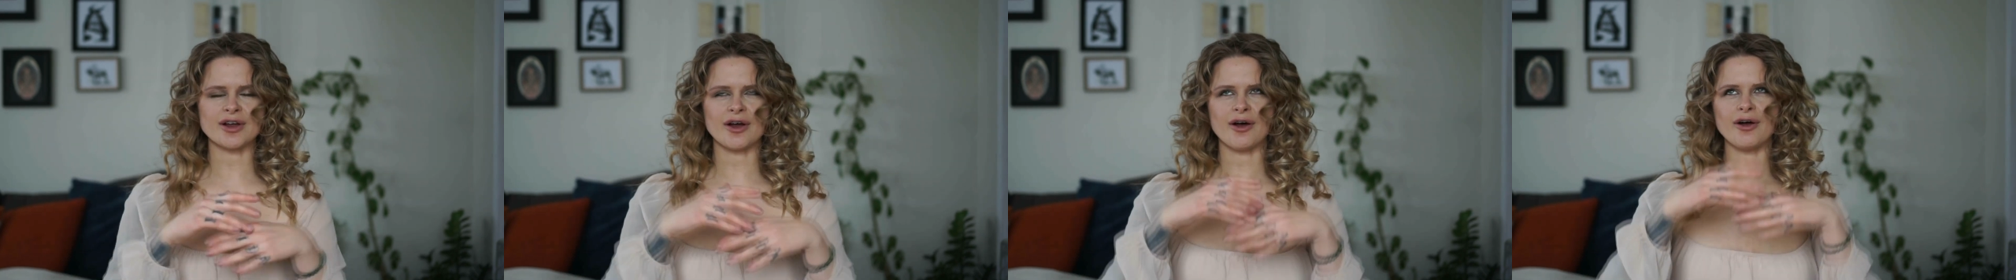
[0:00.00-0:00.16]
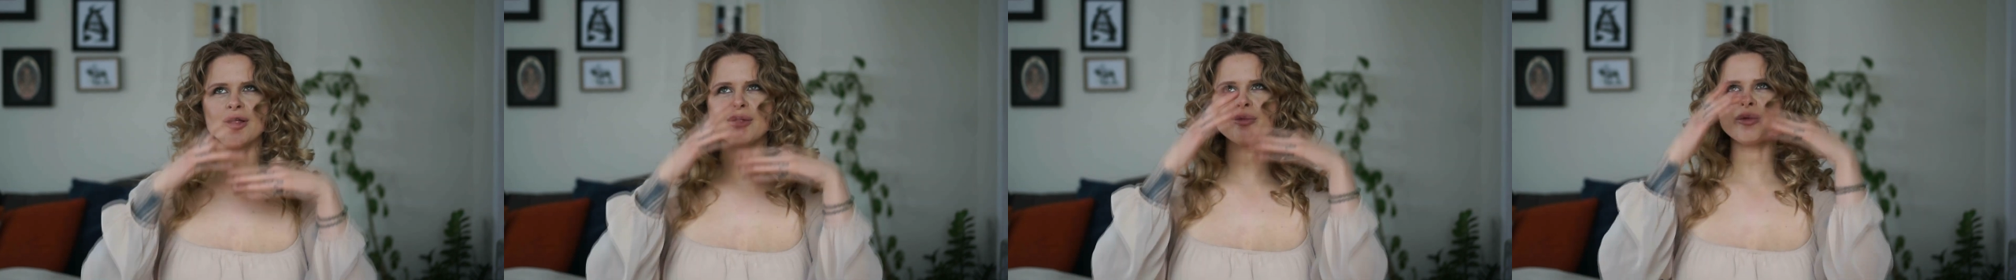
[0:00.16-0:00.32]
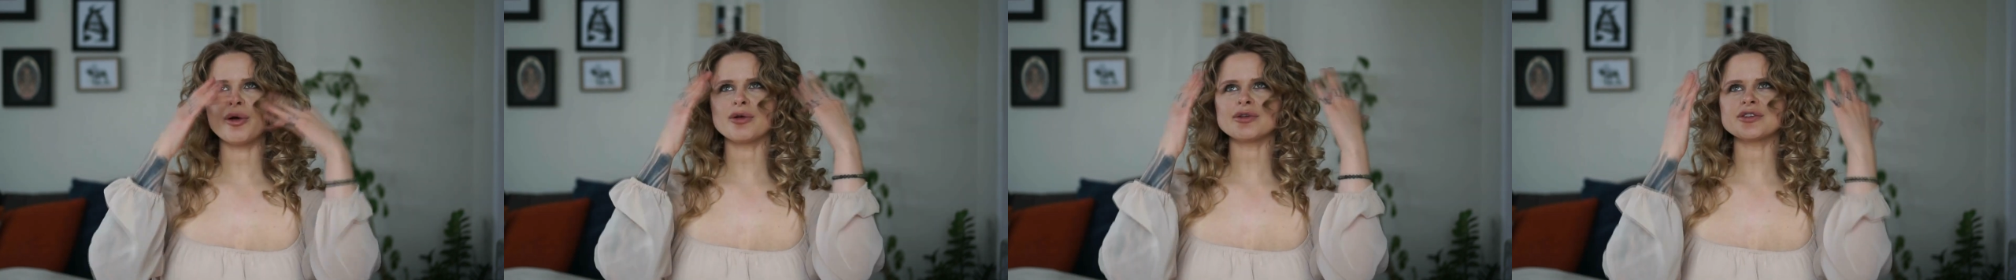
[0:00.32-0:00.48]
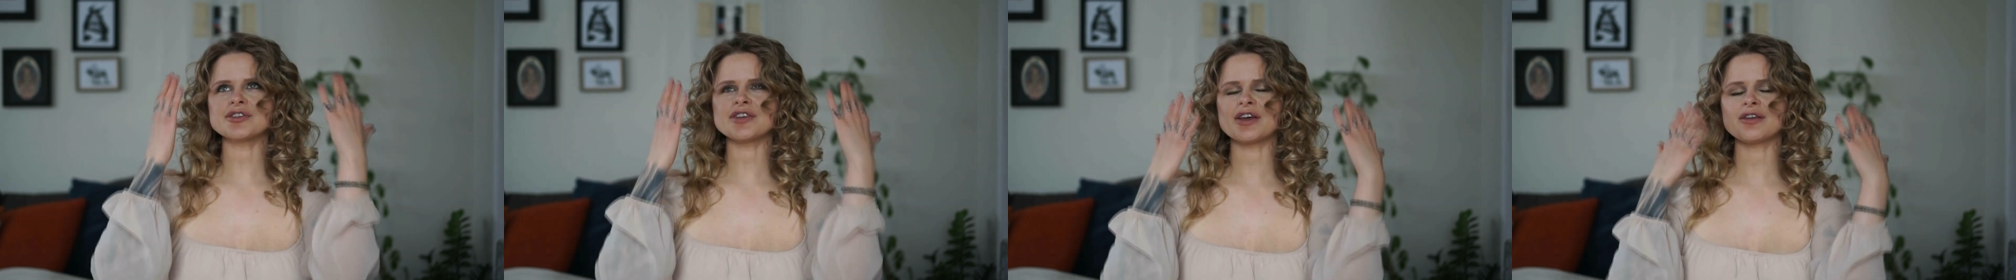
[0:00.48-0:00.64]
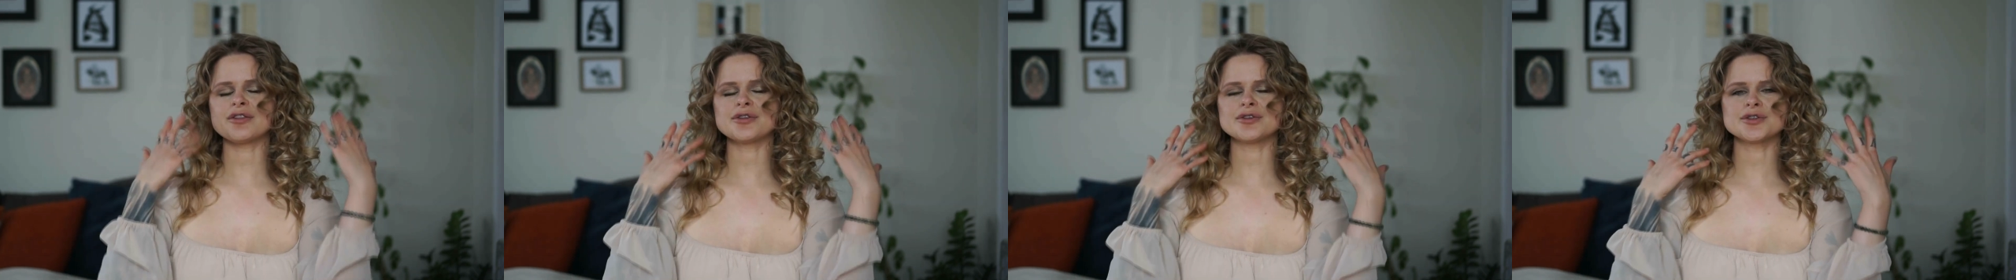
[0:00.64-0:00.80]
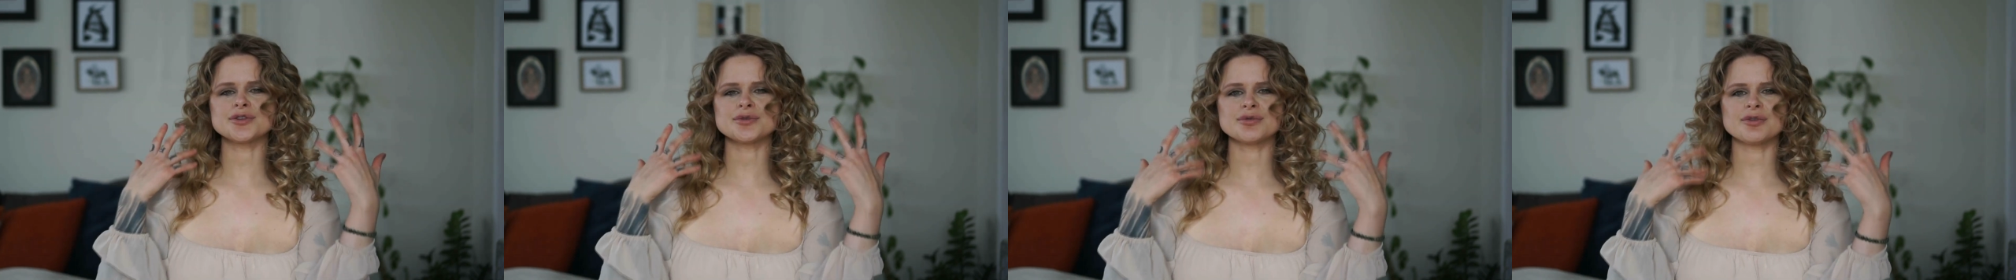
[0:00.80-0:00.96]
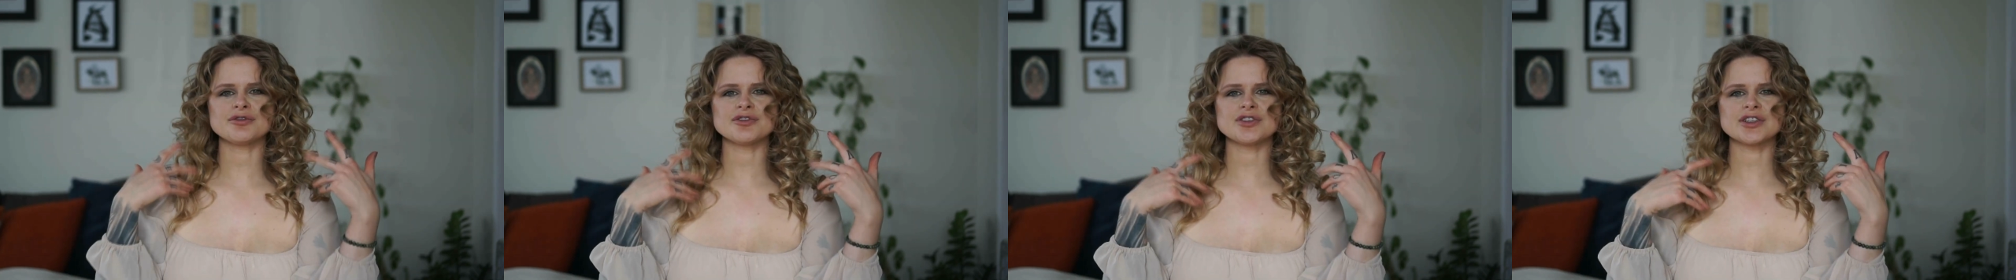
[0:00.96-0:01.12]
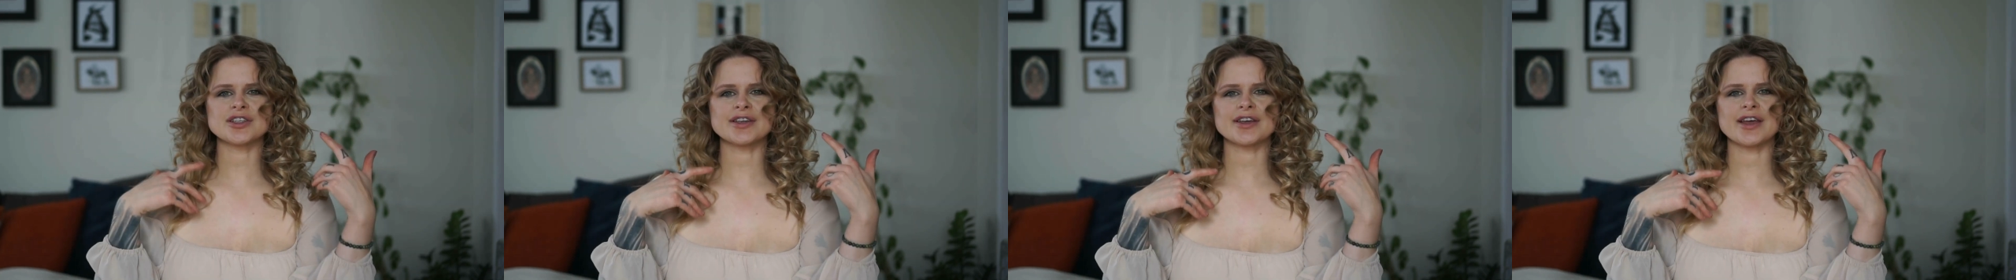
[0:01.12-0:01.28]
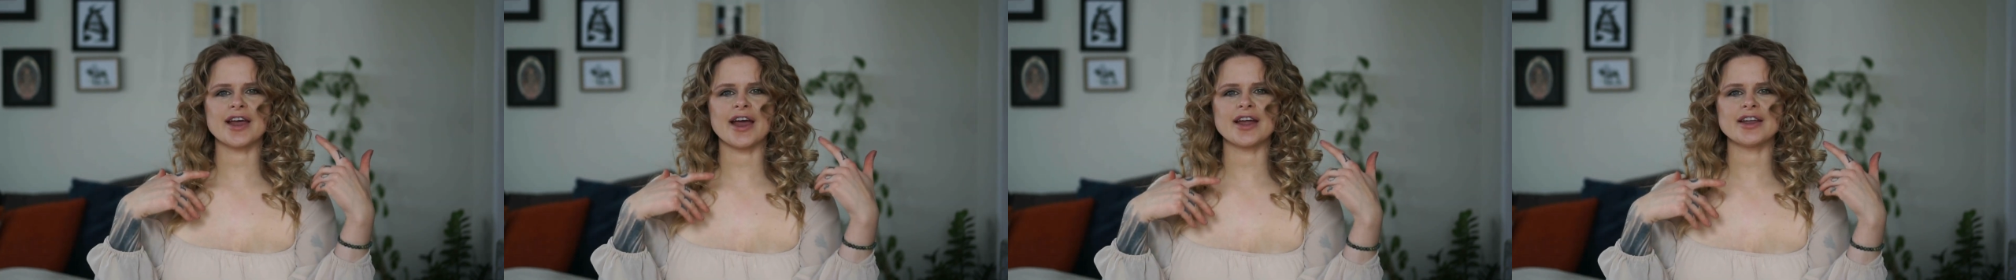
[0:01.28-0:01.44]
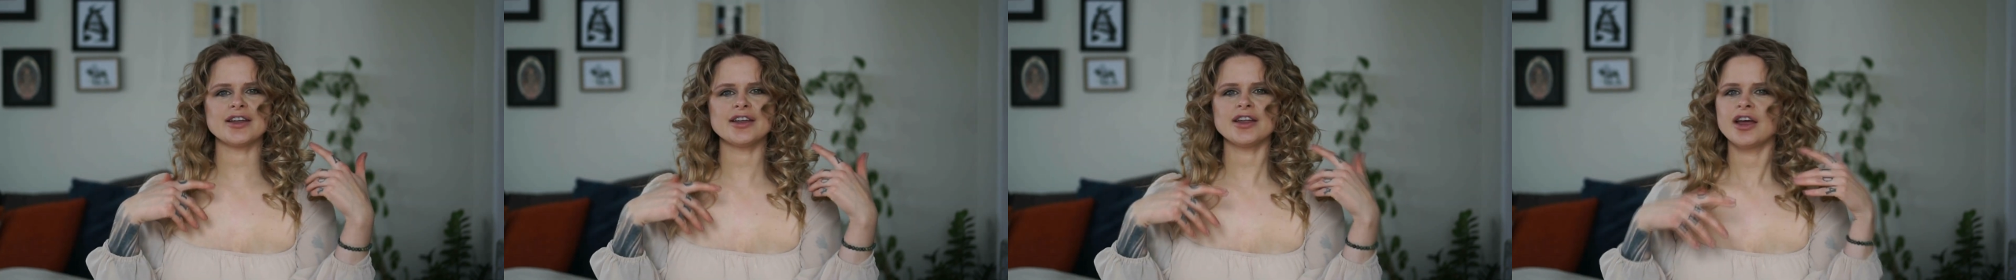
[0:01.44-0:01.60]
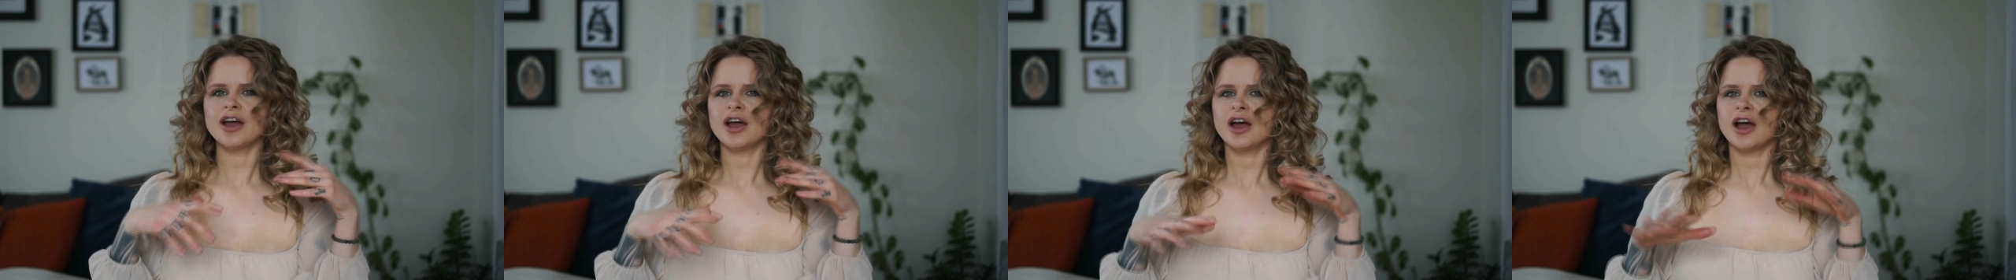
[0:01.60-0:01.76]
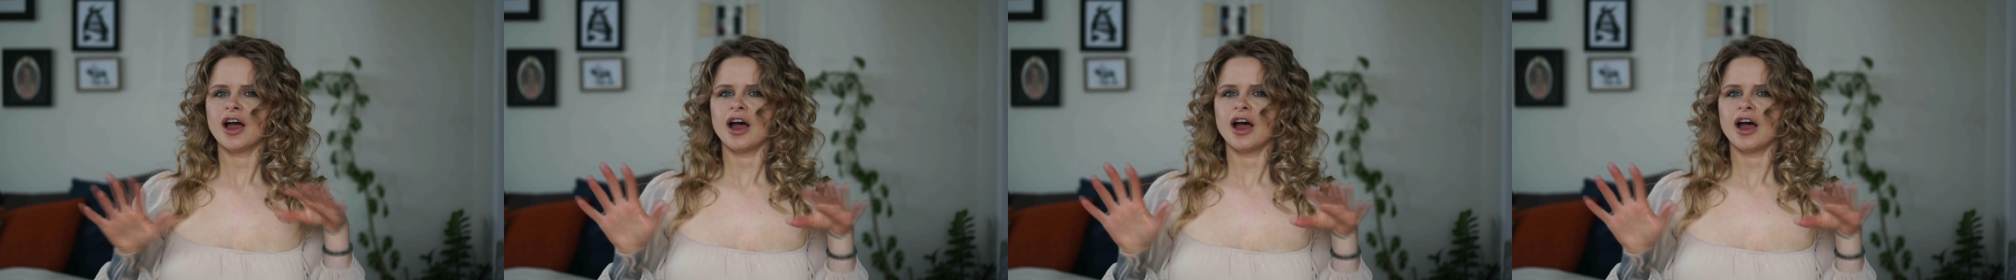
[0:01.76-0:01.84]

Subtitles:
all about Taylor Swift again.